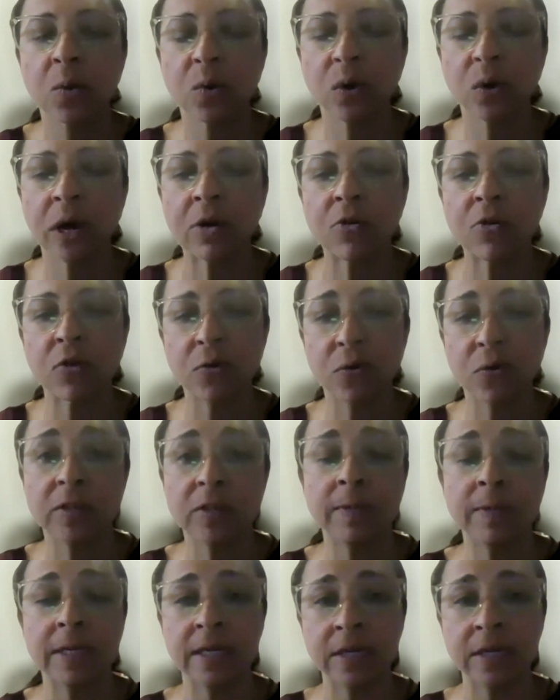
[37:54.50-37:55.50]
we're actually going
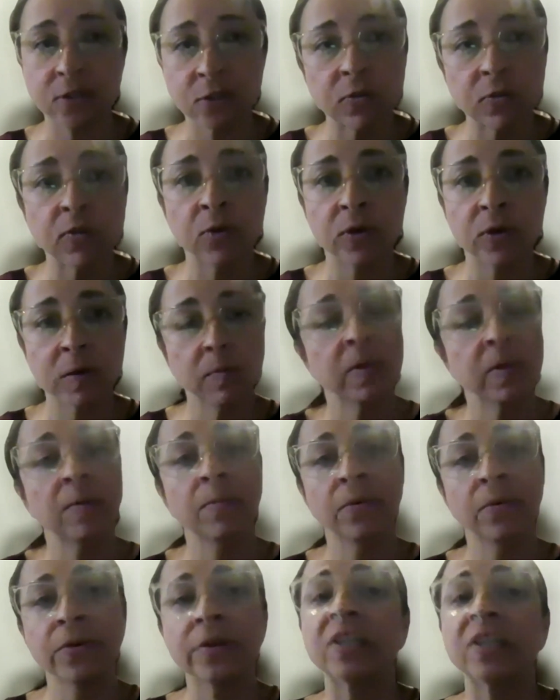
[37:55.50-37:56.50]
to be interviewing
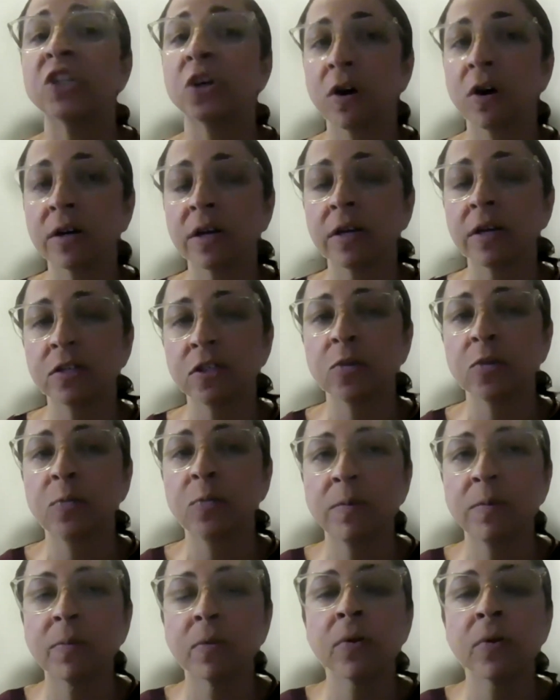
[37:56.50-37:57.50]
people and talking to
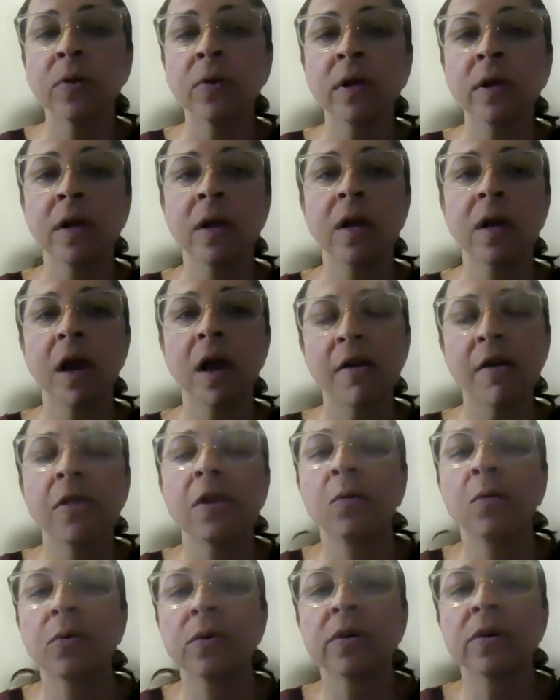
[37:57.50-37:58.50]
people, I
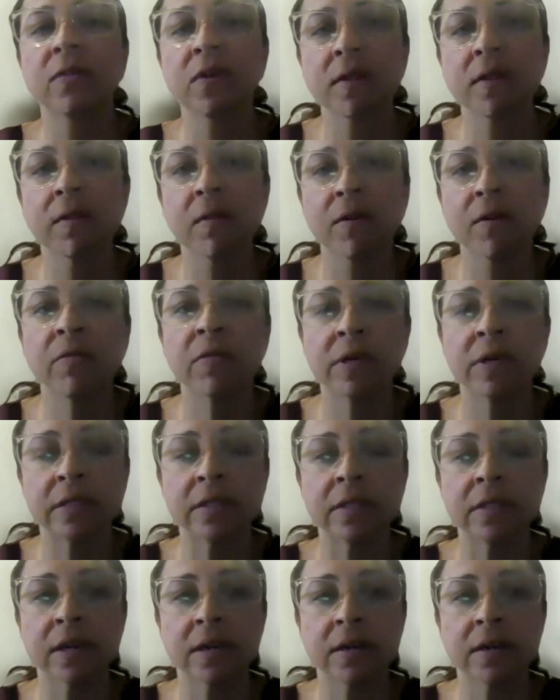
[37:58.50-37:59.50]
think will give us a lot of
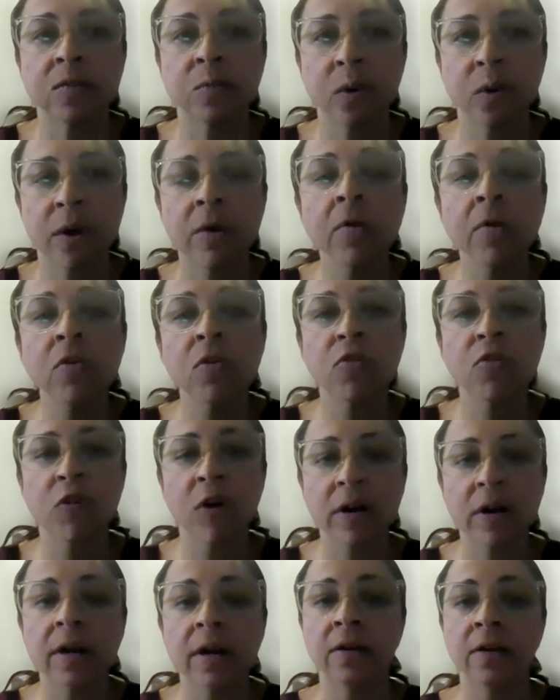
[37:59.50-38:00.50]
insight as well to
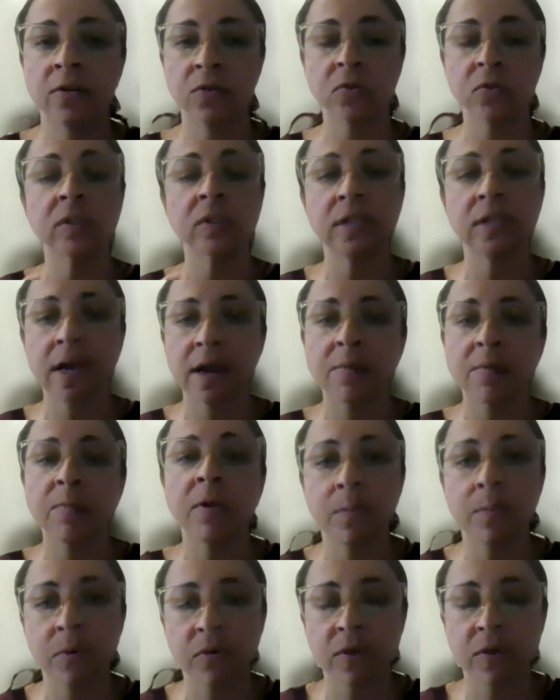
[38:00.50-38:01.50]
try to understand
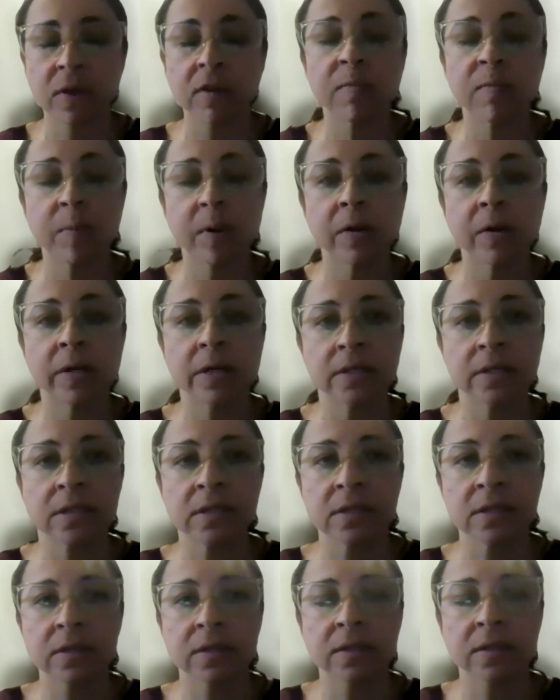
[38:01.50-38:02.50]
people's
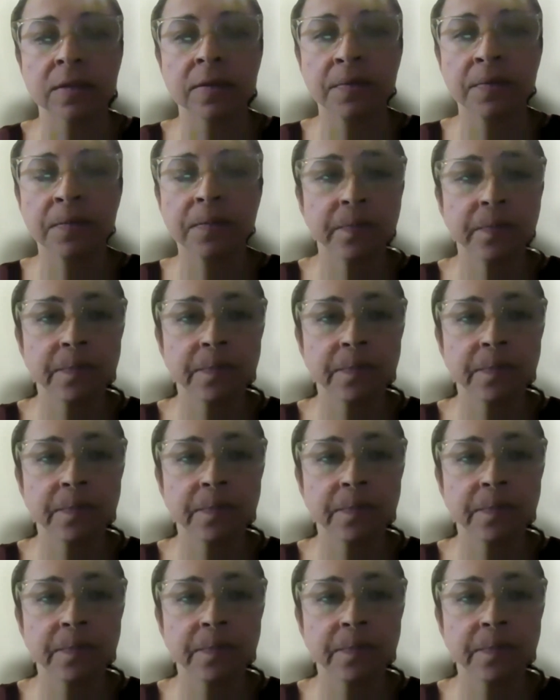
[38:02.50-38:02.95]
experiences.